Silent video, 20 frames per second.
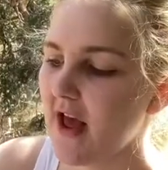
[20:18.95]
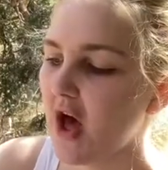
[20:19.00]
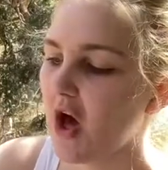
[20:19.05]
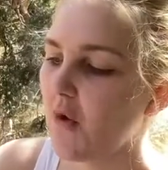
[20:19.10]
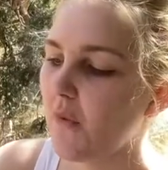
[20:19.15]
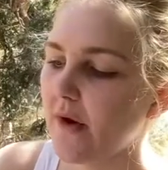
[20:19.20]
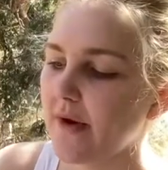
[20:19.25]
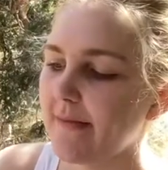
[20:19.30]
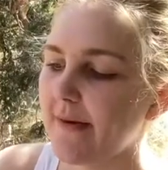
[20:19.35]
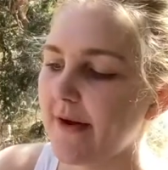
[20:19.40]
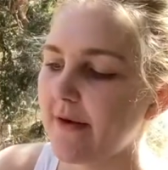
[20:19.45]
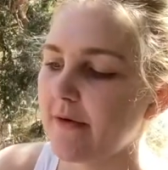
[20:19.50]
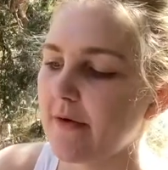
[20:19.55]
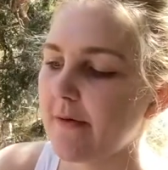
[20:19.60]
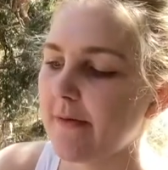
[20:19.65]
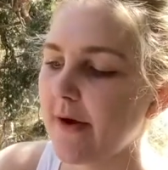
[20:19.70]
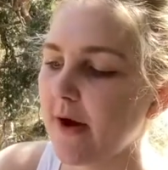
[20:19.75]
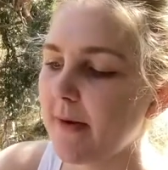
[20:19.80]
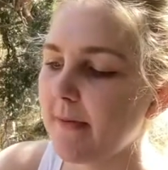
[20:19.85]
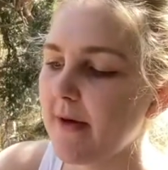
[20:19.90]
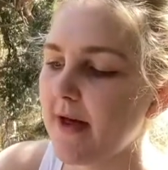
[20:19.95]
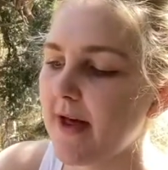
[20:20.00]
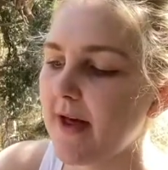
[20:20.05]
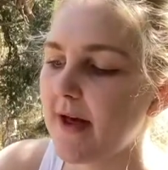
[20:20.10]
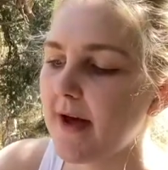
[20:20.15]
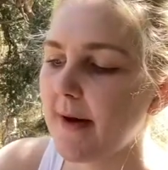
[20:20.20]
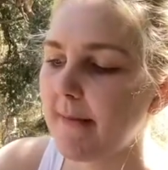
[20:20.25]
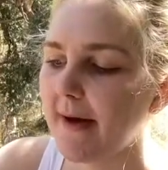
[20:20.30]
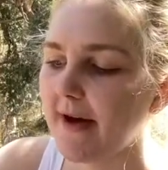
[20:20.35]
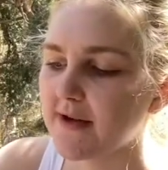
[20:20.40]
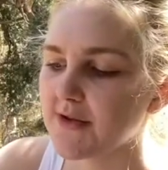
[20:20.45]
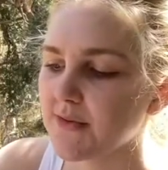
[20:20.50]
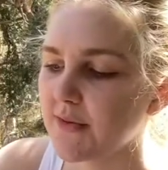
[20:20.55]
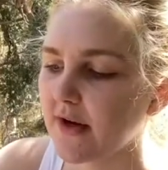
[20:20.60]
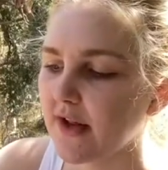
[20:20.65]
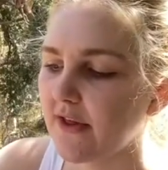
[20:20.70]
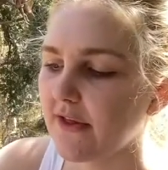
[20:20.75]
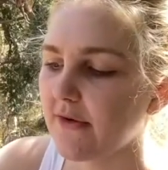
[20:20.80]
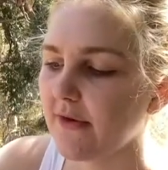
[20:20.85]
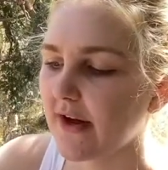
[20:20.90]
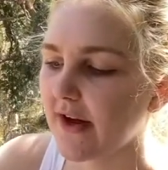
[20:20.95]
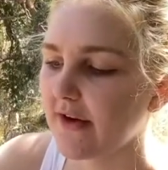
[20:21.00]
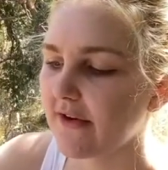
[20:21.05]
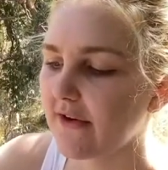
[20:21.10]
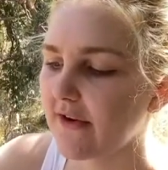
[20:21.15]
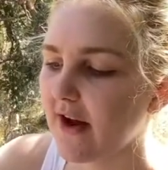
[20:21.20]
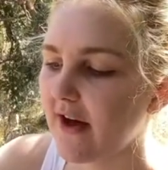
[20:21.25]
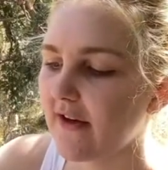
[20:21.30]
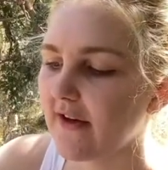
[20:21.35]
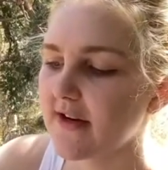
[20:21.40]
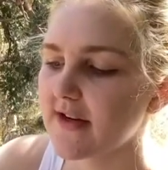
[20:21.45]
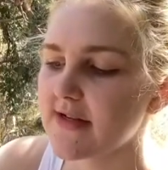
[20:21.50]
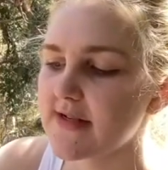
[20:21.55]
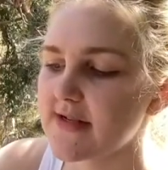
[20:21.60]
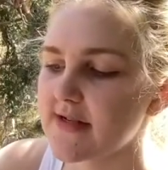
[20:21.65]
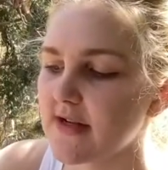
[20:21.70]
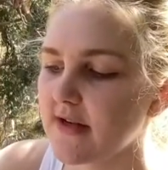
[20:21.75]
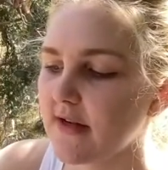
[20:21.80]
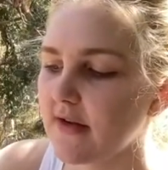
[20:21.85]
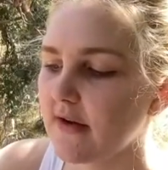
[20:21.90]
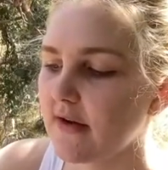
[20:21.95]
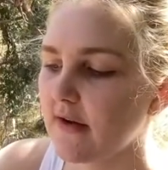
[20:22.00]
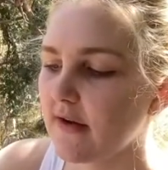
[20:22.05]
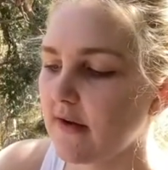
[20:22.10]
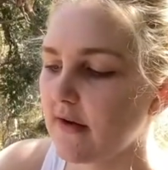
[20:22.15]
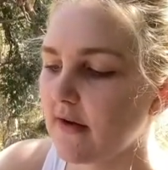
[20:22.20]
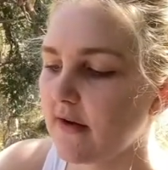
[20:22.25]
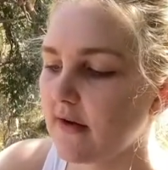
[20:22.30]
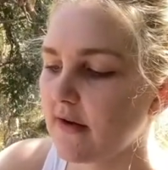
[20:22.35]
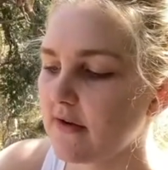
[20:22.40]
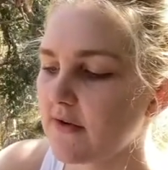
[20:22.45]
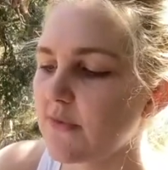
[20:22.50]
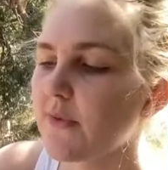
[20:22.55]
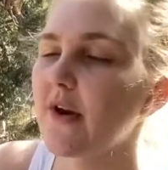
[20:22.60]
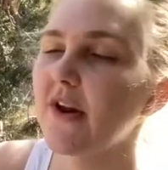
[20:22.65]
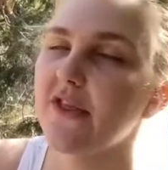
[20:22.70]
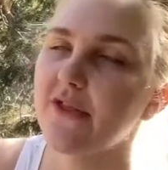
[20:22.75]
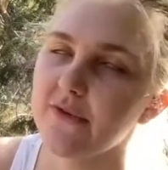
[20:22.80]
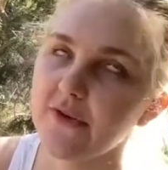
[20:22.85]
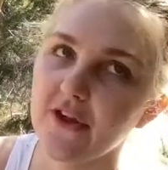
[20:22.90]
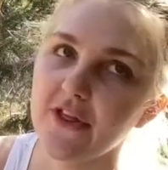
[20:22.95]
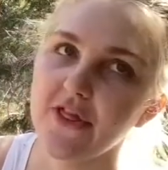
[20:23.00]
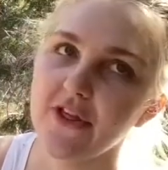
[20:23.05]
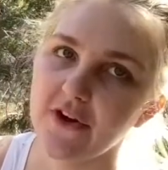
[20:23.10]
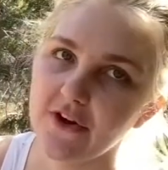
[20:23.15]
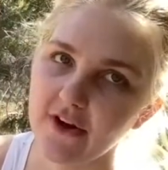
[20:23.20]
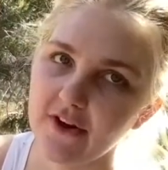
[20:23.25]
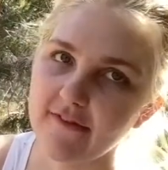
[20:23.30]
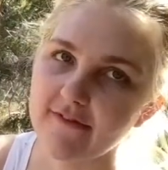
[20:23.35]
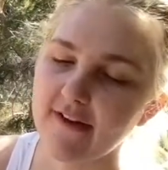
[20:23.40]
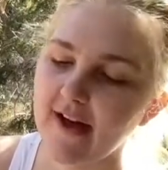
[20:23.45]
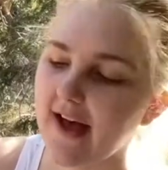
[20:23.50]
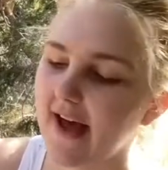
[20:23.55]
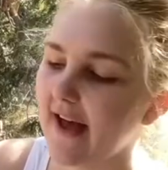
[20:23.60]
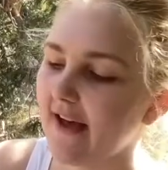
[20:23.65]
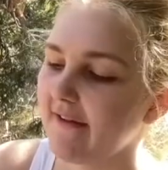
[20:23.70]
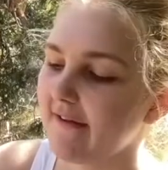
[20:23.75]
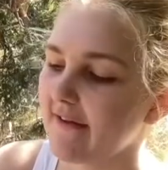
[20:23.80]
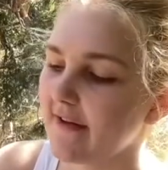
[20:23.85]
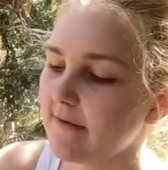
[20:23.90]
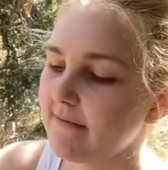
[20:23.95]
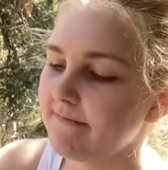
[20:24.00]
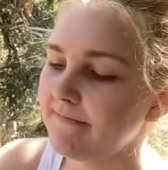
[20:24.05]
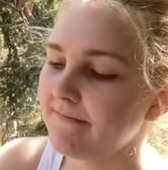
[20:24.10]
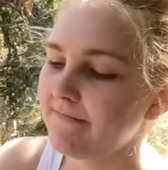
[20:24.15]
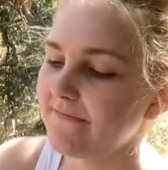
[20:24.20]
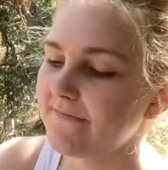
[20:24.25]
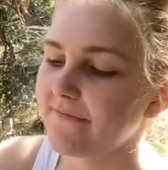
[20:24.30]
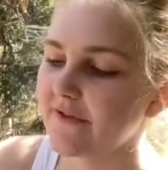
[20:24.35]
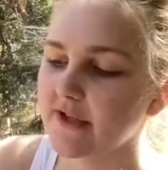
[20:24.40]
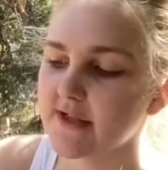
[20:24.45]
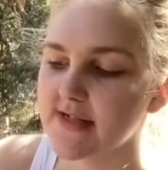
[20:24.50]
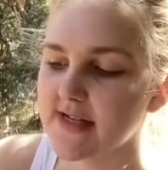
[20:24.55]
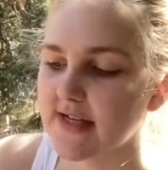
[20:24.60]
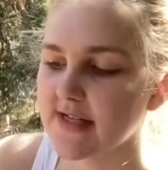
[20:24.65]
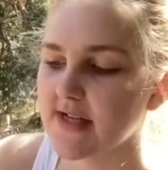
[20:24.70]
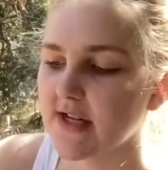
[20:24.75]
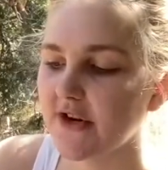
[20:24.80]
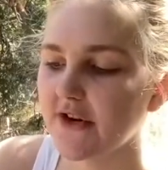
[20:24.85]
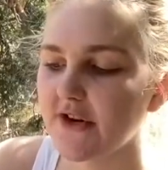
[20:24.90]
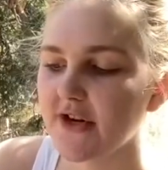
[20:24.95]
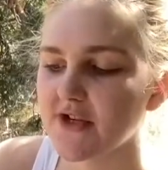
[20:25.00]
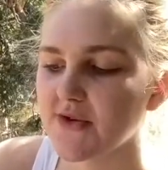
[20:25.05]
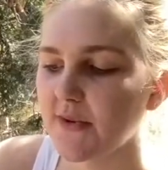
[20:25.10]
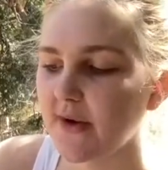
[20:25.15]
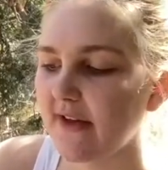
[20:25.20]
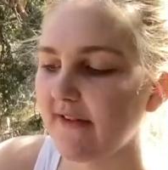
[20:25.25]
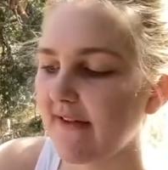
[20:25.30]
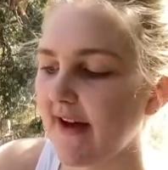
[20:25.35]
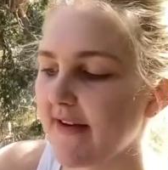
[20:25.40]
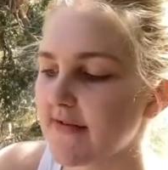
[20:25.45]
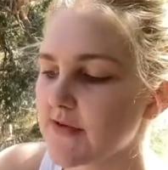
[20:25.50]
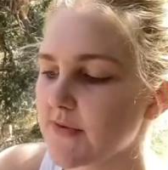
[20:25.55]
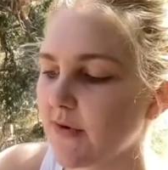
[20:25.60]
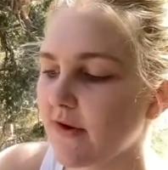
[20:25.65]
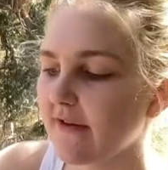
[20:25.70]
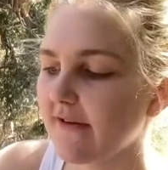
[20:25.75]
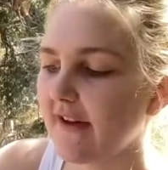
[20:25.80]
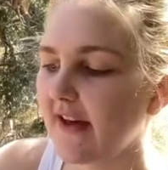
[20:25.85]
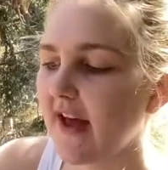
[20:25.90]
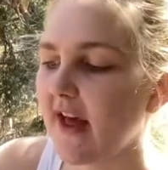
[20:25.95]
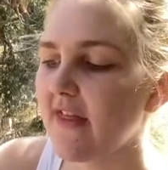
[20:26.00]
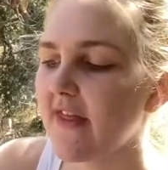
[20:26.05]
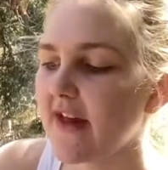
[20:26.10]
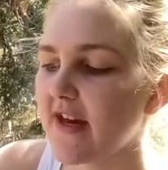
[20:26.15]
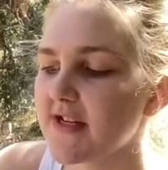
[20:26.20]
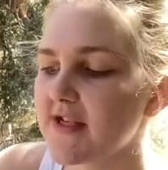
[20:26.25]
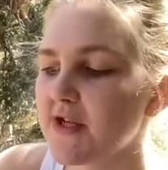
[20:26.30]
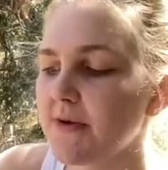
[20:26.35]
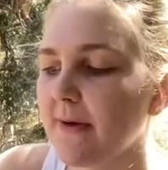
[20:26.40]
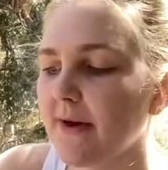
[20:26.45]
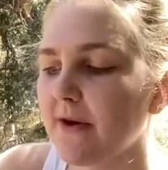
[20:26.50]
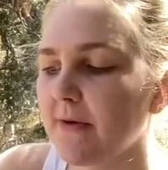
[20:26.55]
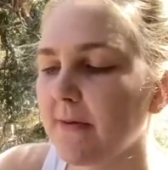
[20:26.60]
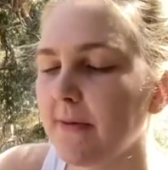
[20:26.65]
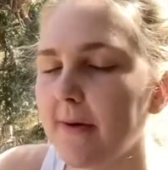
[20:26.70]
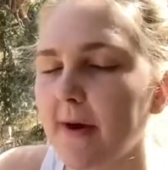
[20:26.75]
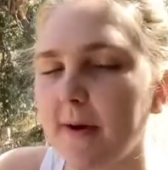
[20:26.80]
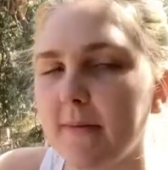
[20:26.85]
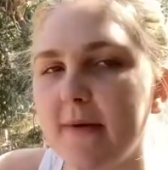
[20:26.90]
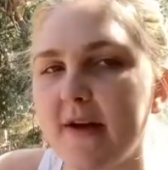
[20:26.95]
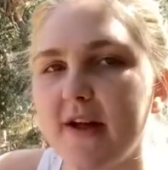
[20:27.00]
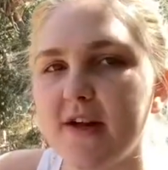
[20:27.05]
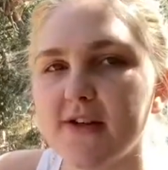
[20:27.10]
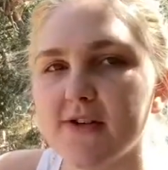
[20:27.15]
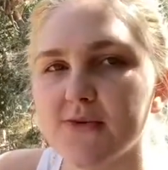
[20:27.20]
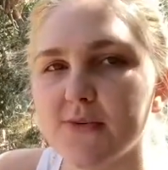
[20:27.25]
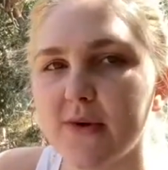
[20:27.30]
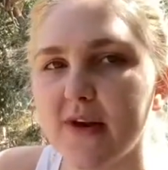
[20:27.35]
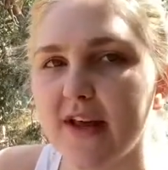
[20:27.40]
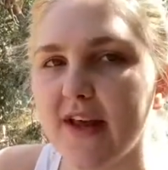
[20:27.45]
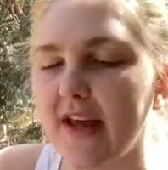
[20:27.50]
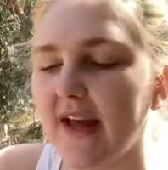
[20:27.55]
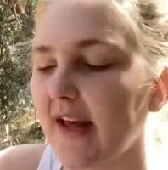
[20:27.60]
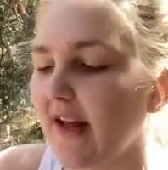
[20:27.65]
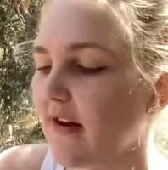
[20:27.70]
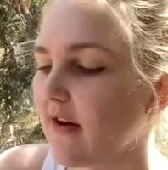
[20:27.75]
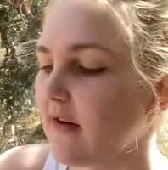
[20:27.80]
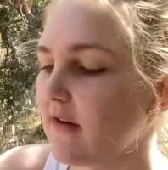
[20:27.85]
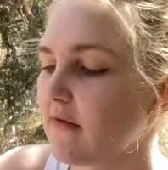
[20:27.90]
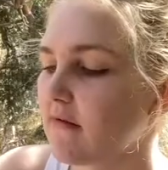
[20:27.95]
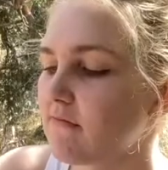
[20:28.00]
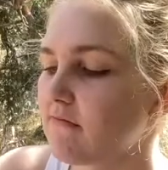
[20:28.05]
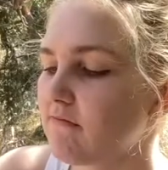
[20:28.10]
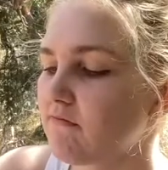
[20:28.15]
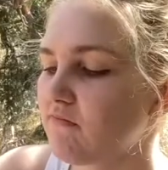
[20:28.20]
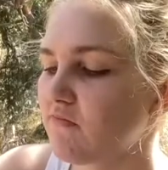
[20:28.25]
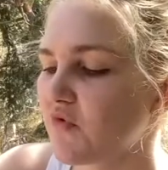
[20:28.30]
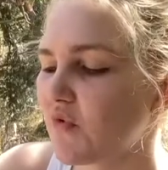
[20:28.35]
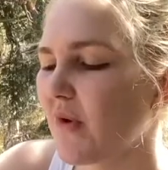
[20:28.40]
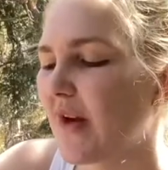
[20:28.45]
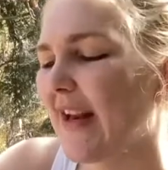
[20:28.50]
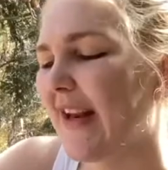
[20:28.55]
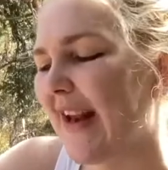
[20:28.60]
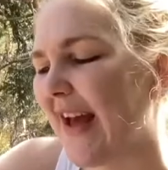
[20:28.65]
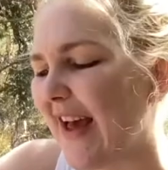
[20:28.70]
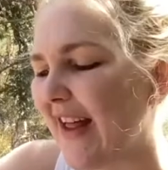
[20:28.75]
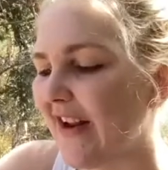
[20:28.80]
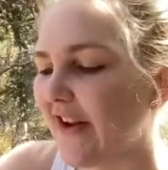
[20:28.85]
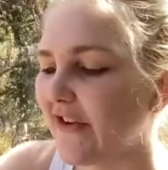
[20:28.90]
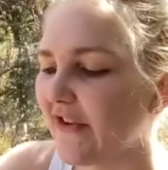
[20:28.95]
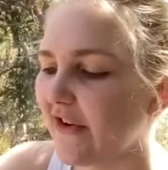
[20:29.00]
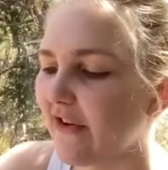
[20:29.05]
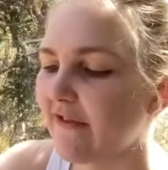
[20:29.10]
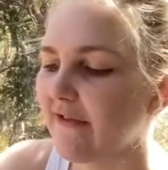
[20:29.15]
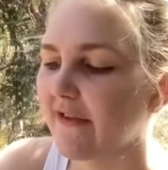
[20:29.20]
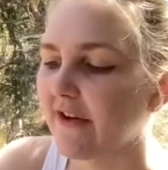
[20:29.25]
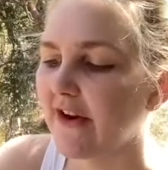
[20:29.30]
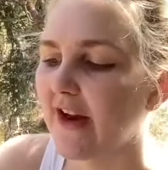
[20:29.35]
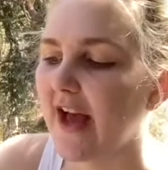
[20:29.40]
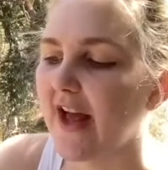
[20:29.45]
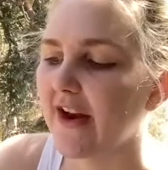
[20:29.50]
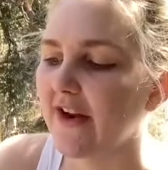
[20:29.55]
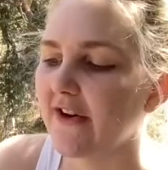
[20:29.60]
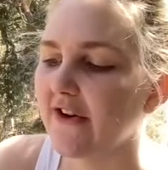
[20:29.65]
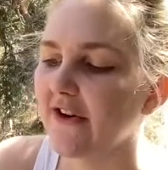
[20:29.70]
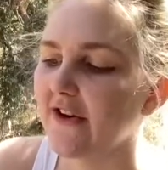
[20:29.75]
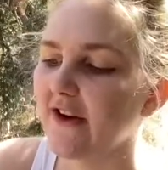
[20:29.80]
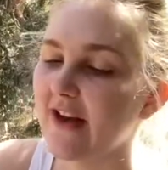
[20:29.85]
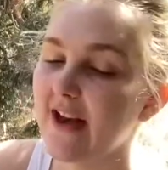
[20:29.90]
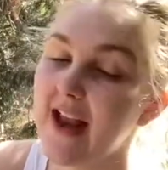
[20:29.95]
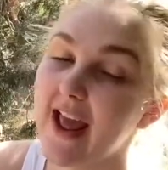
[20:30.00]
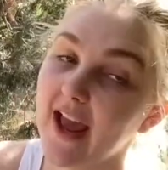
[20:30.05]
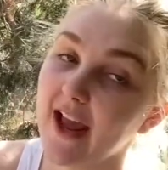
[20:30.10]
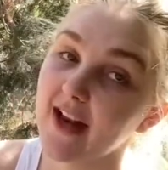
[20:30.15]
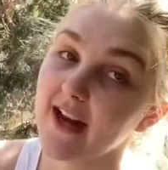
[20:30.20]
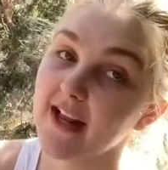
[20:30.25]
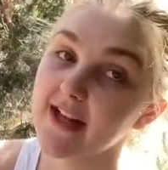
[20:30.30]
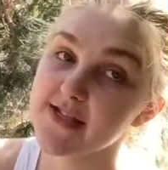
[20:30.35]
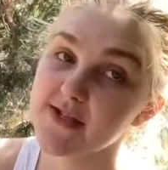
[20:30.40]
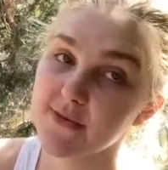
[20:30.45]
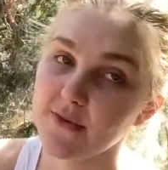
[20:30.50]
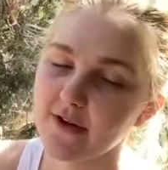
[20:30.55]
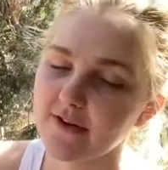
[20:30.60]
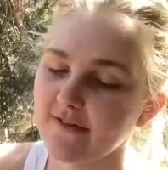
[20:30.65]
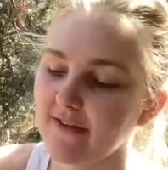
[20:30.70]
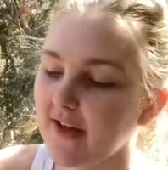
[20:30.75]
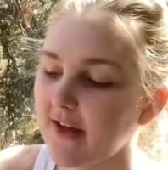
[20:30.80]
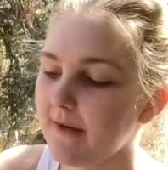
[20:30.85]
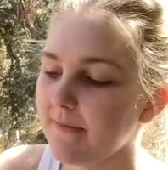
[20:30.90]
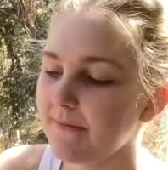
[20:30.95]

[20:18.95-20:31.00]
A 1-bedroom apartment about $2,335 for 625 square feet, and then a 2-bedroom apartment $2,900 for 980 square feet.